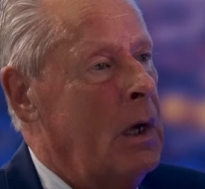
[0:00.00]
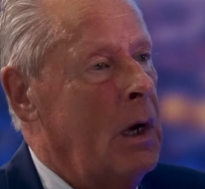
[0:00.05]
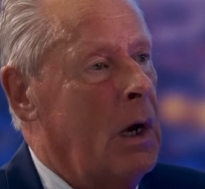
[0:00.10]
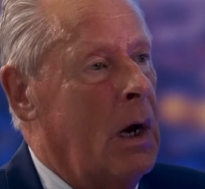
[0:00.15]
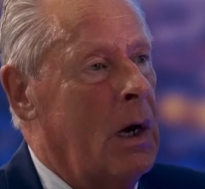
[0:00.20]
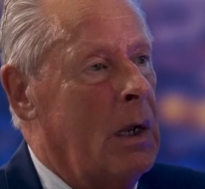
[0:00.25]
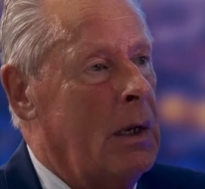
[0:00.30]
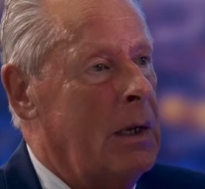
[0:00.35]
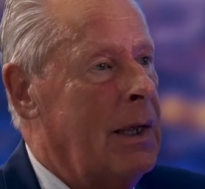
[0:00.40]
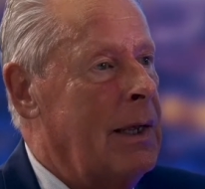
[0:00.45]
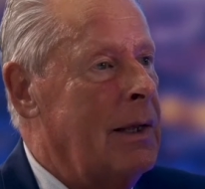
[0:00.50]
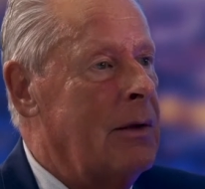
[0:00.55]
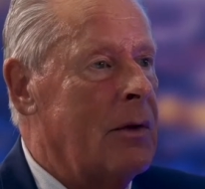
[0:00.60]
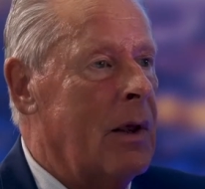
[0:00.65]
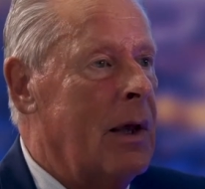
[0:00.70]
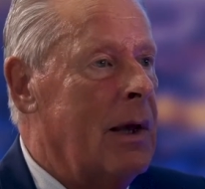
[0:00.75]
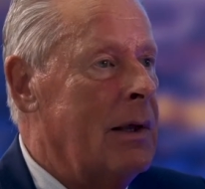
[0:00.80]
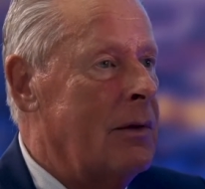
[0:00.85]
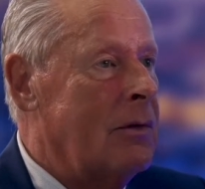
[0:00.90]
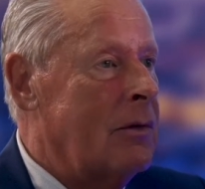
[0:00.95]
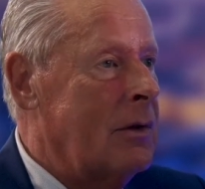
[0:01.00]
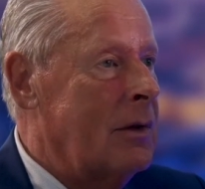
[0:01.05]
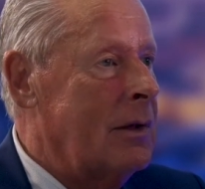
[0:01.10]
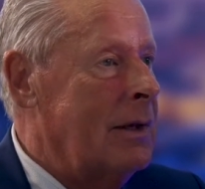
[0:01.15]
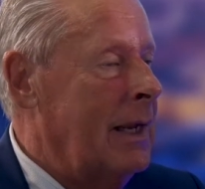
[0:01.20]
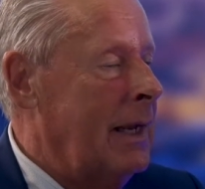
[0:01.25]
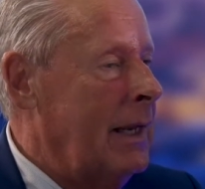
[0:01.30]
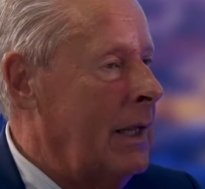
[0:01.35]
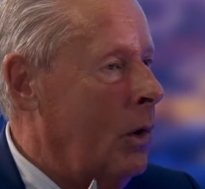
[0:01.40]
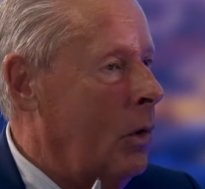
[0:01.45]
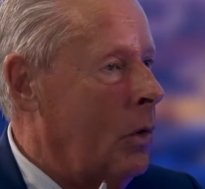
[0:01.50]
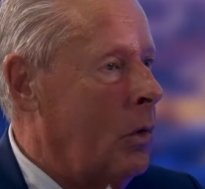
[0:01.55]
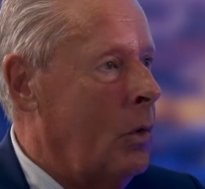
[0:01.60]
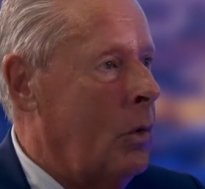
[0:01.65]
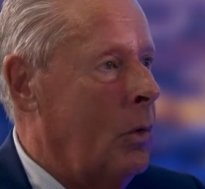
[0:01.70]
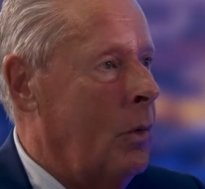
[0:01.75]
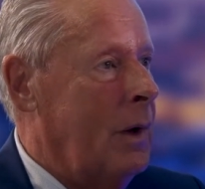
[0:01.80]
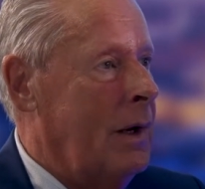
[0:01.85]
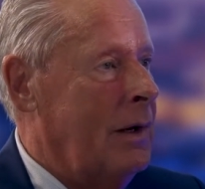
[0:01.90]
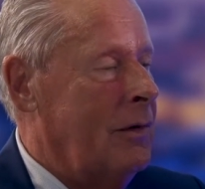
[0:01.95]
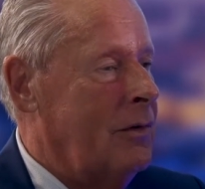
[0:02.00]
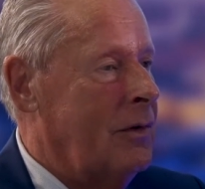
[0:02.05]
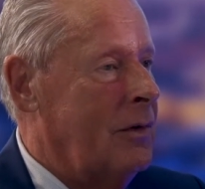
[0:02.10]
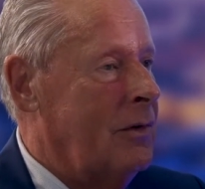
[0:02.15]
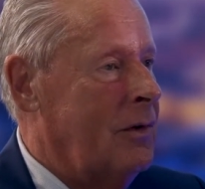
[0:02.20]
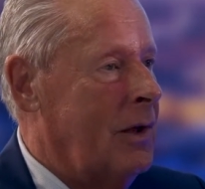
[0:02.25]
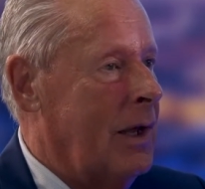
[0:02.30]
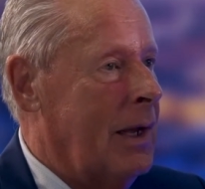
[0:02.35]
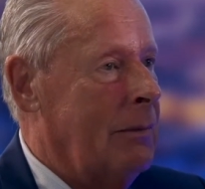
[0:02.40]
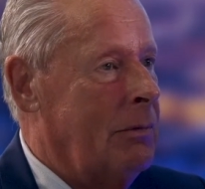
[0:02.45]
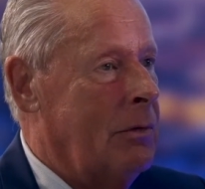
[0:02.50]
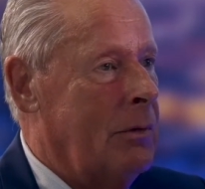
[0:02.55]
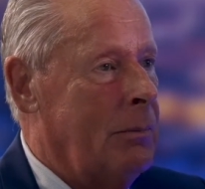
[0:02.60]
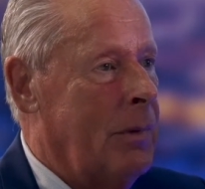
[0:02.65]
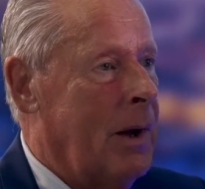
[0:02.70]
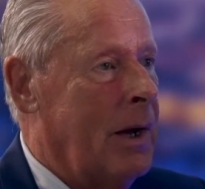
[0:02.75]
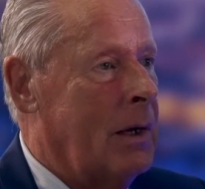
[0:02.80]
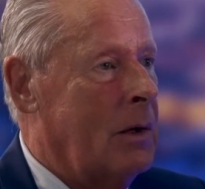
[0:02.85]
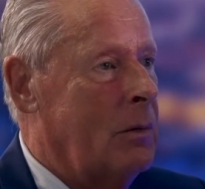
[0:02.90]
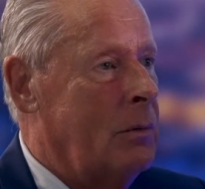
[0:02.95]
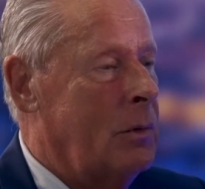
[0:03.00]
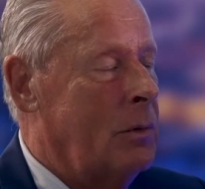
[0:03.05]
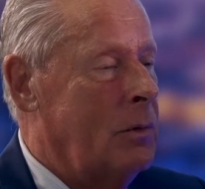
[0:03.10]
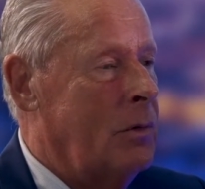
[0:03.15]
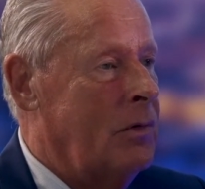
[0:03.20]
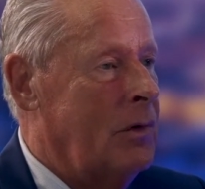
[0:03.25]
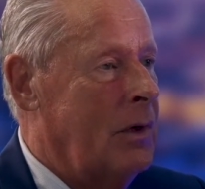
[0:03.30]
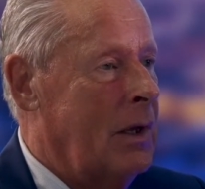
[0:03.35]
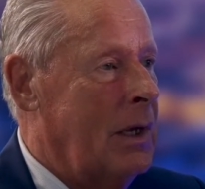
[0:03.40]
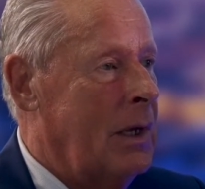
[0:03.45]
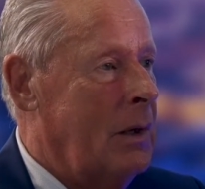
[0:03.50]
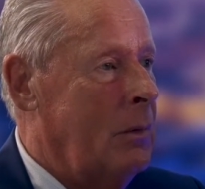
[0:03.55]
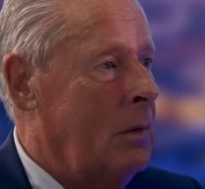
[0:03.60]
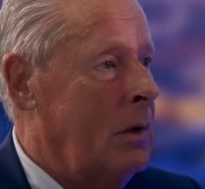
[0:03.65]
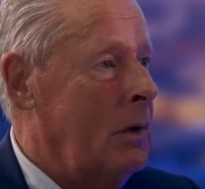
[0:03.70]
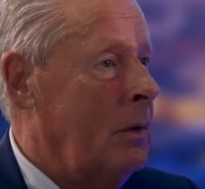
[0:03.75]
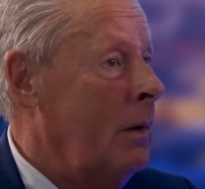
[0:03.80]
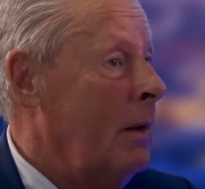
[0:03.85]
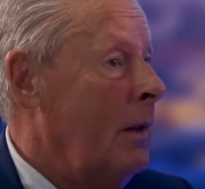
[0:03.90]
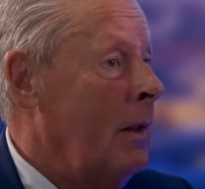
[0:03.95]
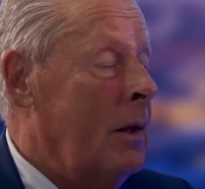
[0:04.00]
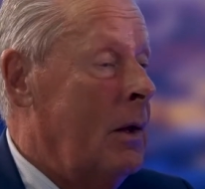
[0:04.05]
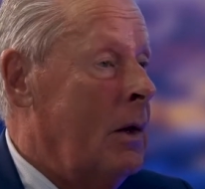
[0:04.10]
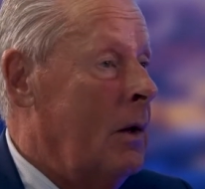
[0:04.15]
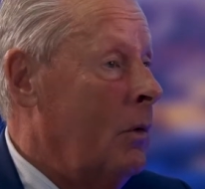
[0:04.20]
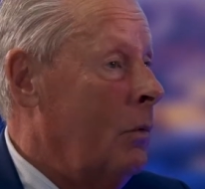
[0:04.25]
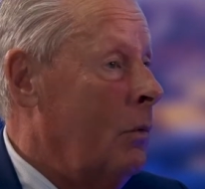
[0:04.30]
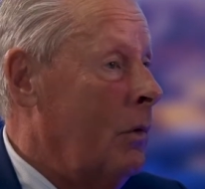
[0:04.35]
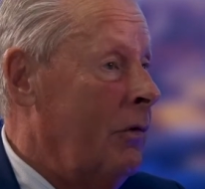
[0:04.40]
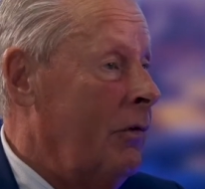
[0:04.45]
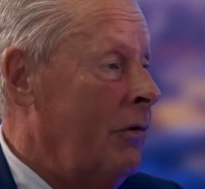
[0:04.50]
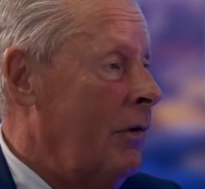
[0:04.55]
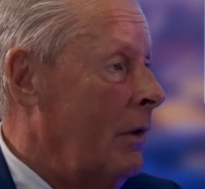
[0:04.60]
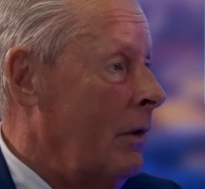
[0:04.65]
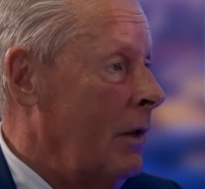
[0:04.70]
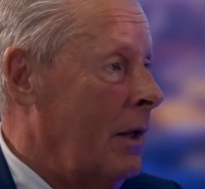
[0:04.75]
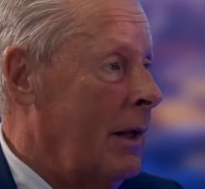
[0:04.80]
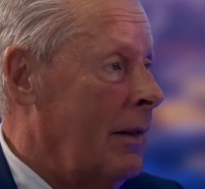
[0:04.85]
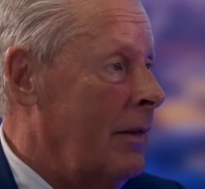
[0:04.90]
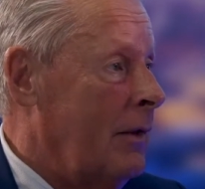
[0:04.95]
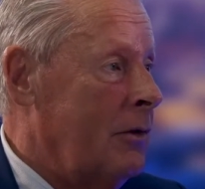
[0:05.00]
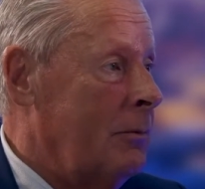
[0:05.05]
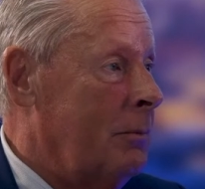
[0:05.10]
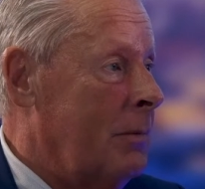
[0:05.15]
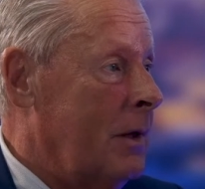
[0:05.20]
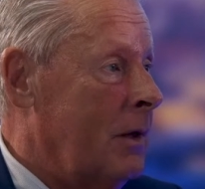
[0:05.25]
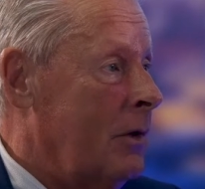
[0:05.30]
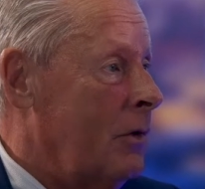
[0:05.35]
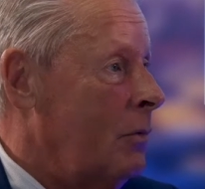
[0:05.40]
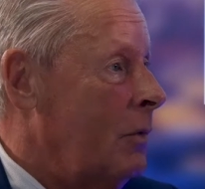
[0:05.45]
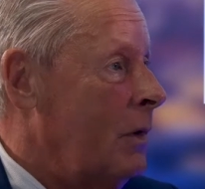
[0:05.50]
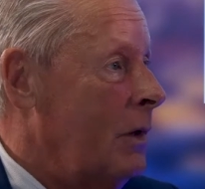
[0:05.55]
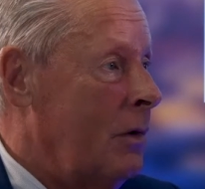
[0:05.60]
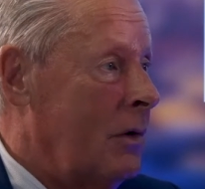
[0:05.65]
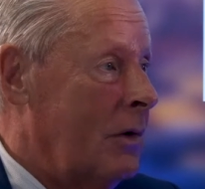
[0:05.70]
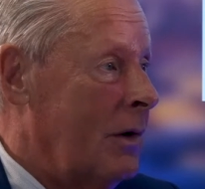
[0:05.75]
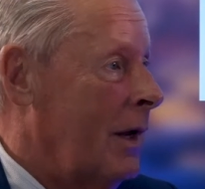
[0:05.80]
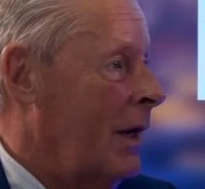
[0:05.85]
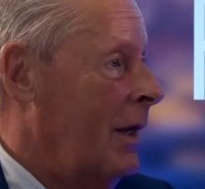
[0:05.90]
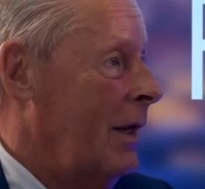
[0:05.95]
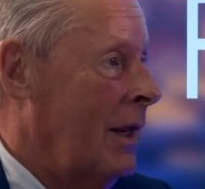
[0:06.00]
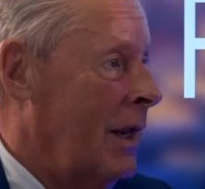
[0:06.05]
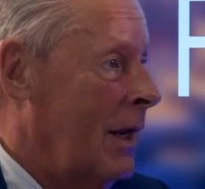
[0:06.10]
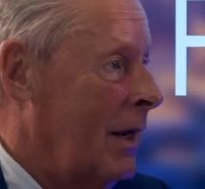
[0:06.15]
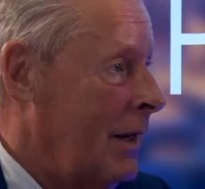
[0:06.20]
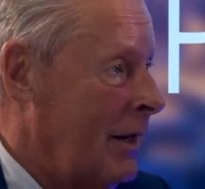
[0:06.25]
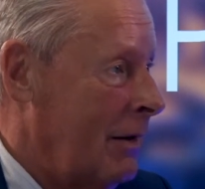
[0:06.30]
And it's nearly always the same. The bank will say, well, we feel like this because we're not getting any